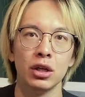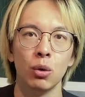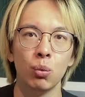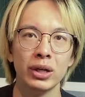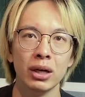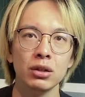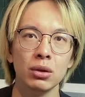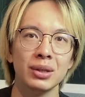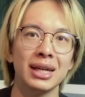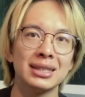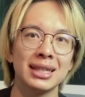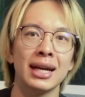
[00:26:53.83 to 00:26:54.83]
We don't know the
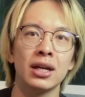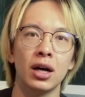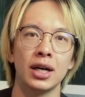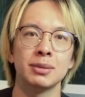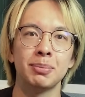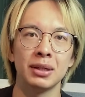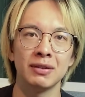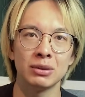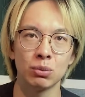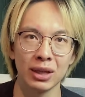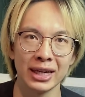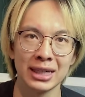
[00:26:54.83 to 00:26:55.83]
exact cause, but if it's
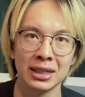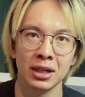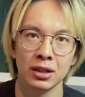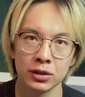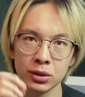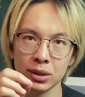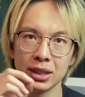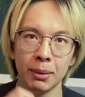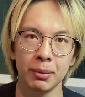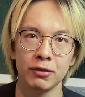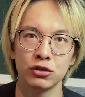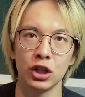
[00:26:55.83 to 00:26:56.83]
related to the
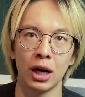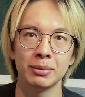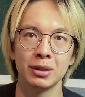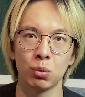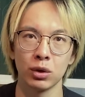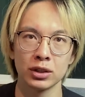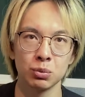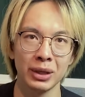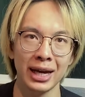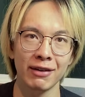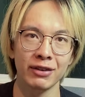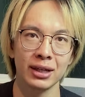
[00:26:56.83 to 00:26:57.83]
number of jobs and workers we have,